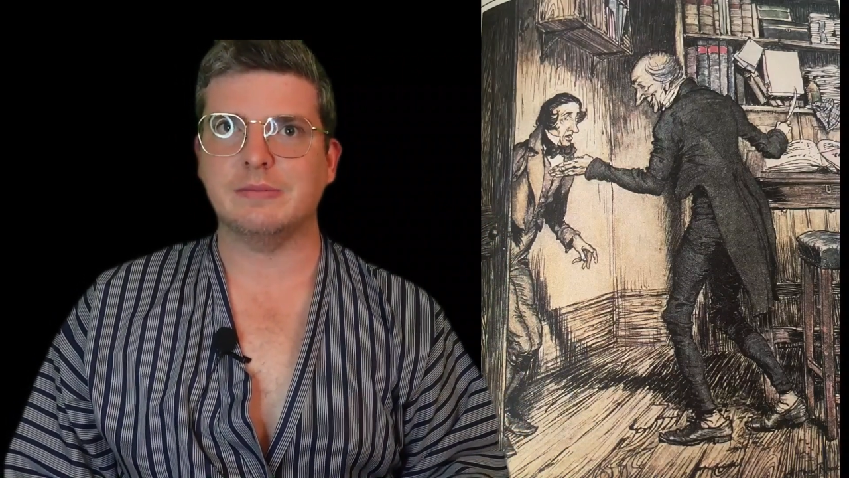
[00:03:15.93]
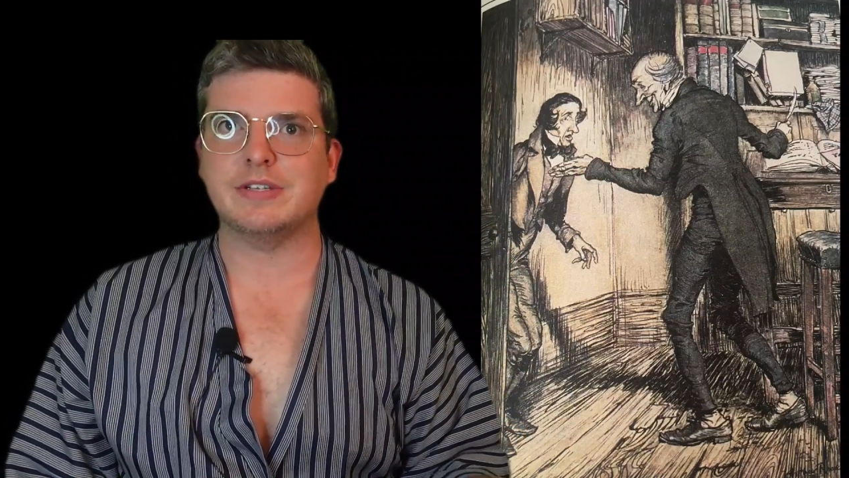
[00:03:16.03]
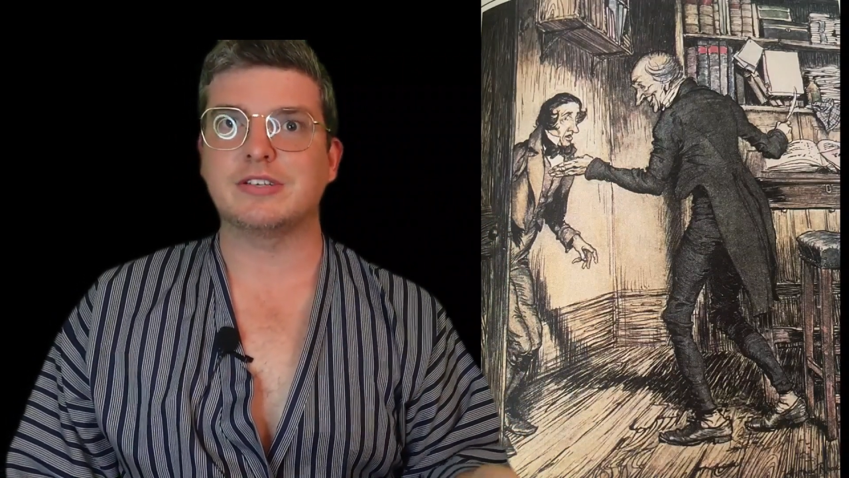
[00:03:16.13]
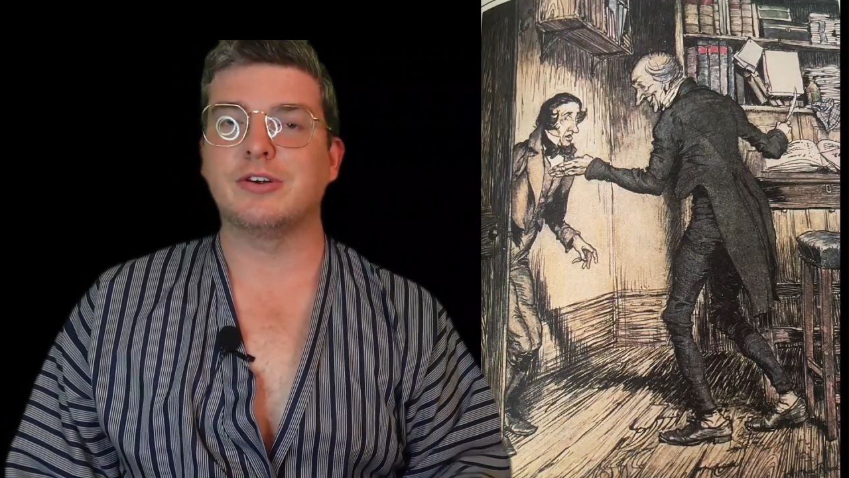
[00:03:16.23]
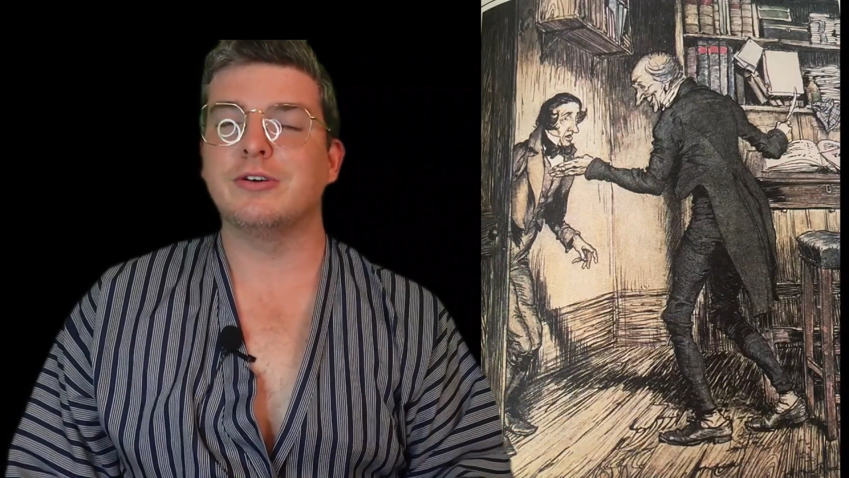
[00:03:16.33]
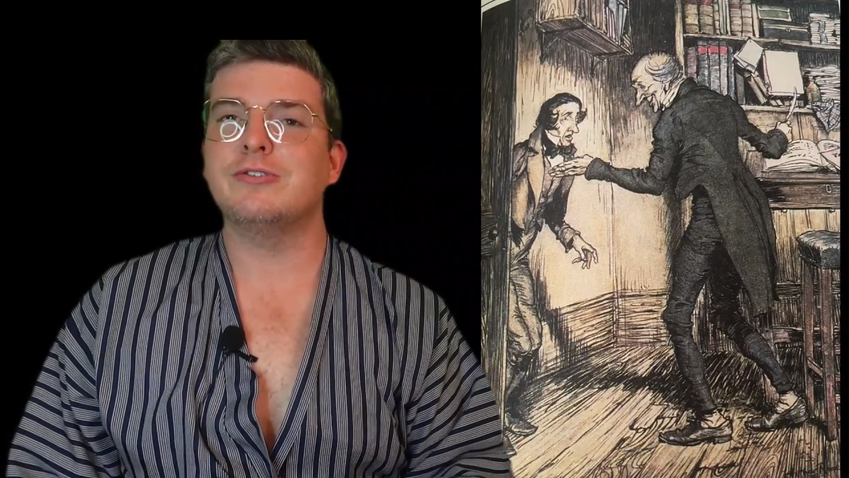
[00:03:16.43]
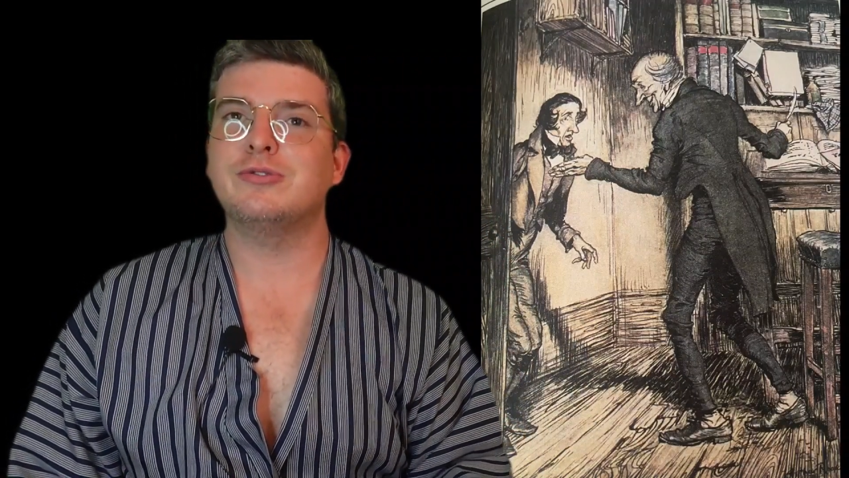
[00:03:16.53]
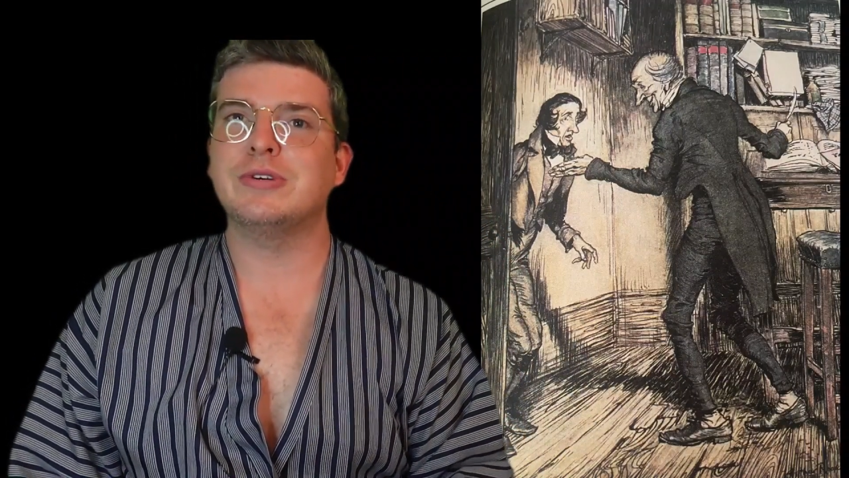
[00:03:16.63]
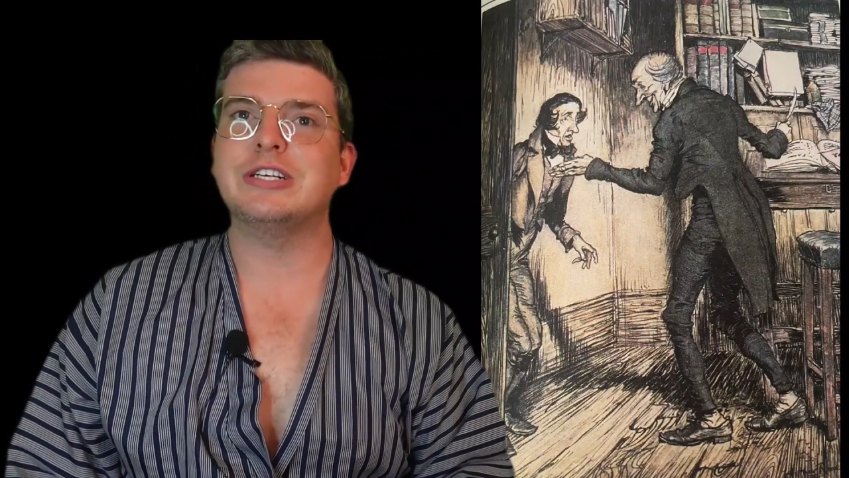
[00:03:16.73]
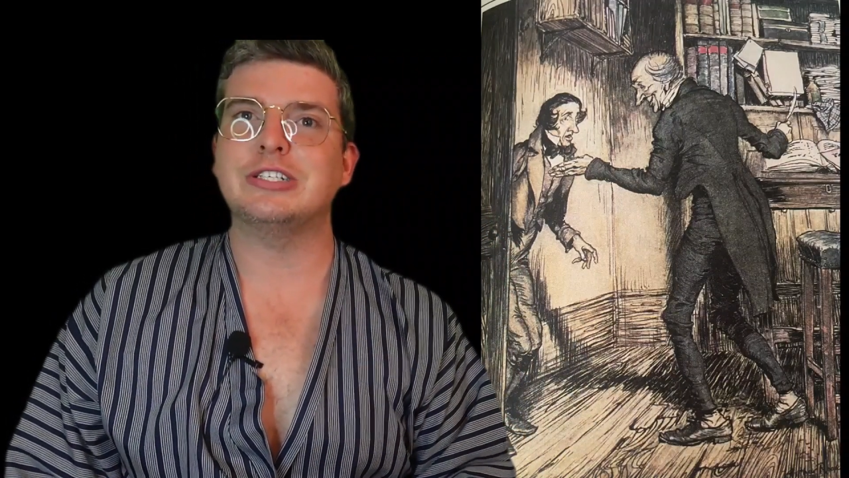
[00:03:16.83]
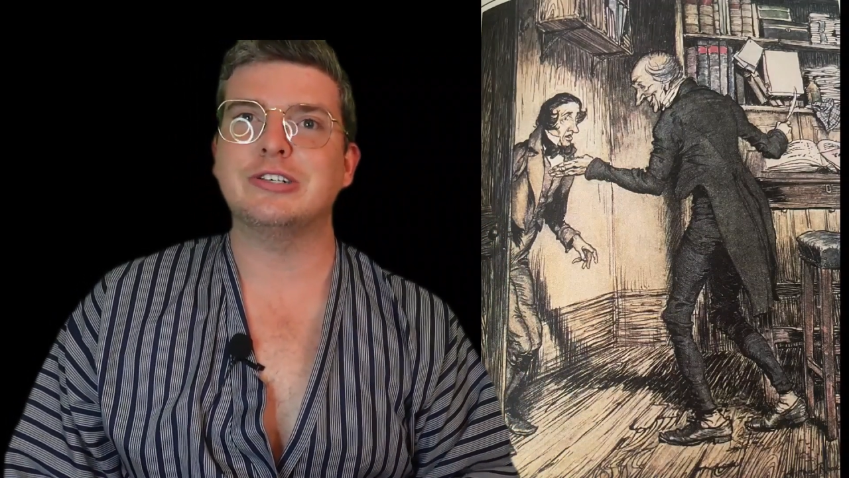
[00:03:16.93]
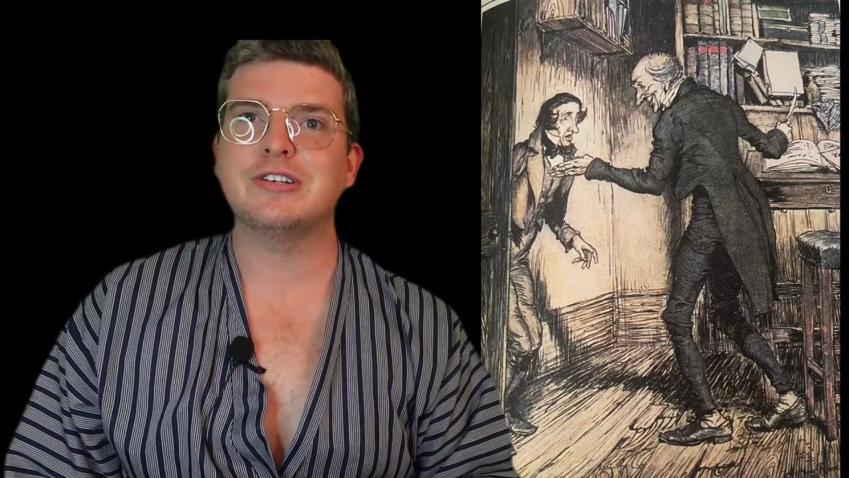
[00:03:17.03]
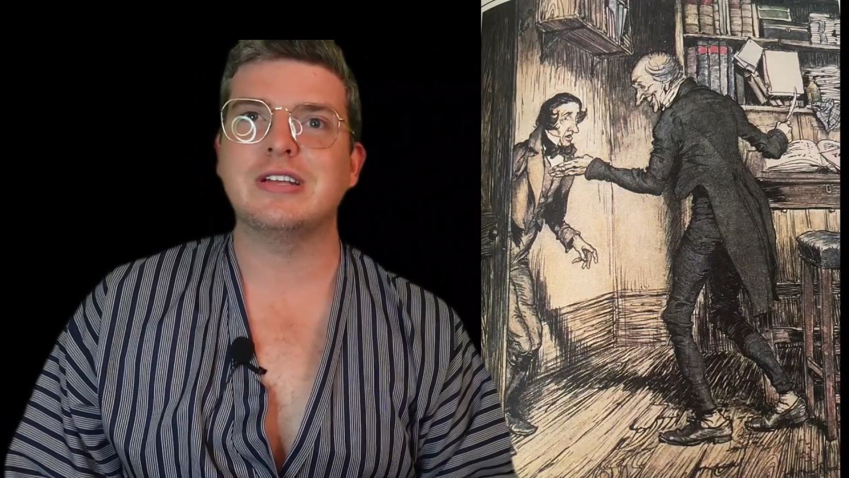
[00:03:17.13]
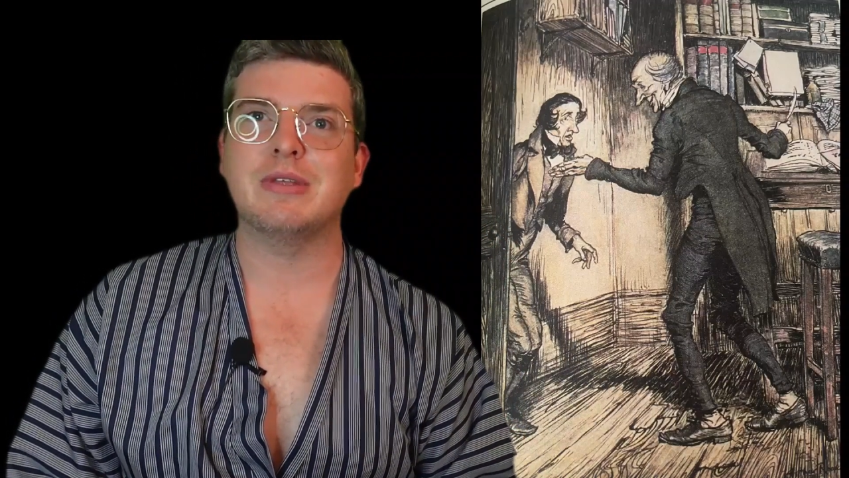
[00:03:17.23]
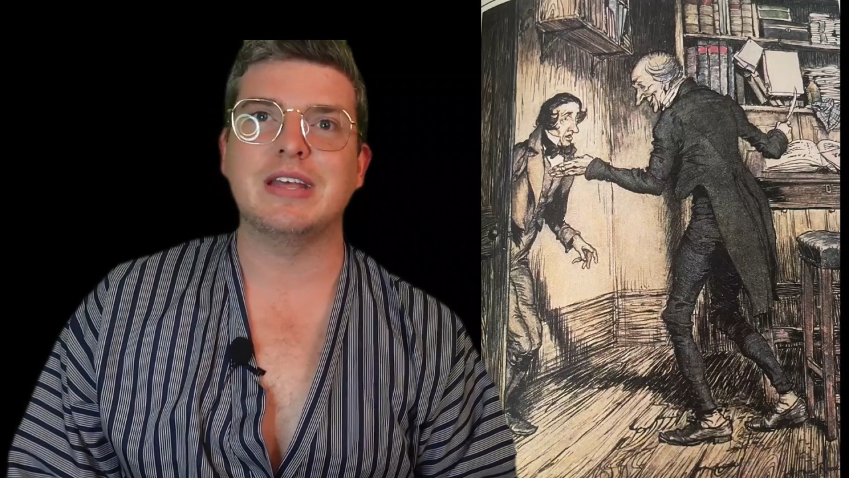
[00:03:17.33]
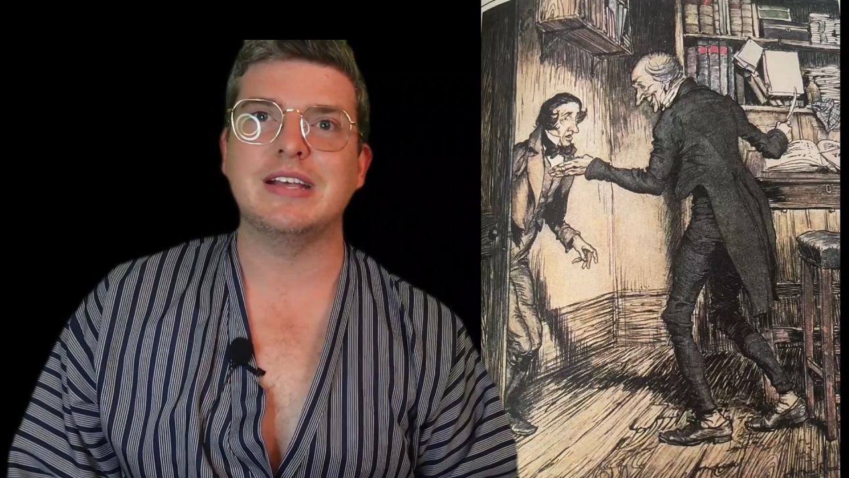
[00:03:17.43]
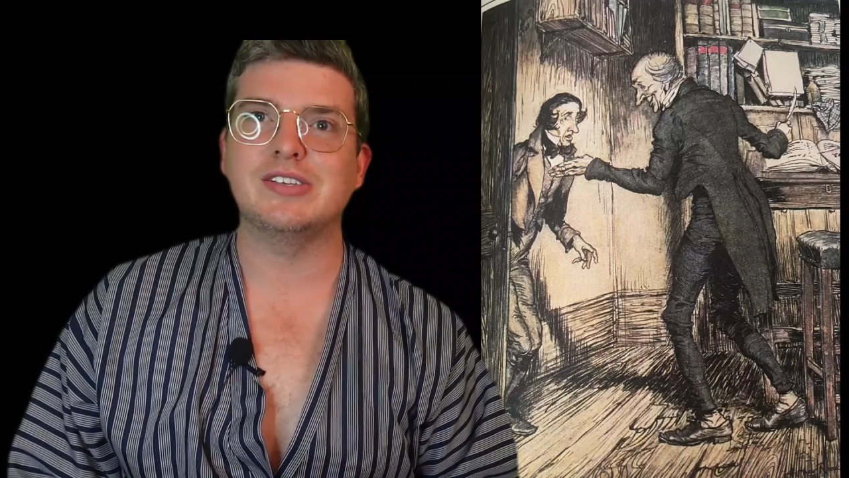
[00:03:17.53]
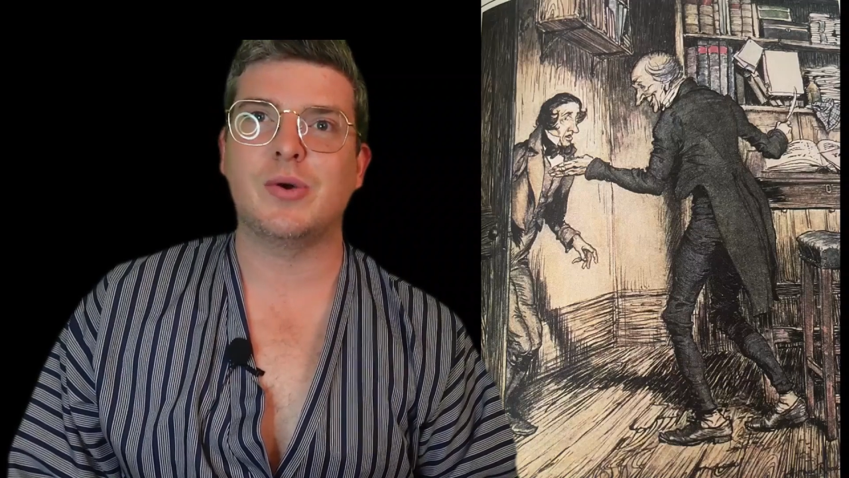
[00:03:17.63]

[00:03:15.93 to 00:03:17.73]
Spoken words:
but Scrooge reassures him that he's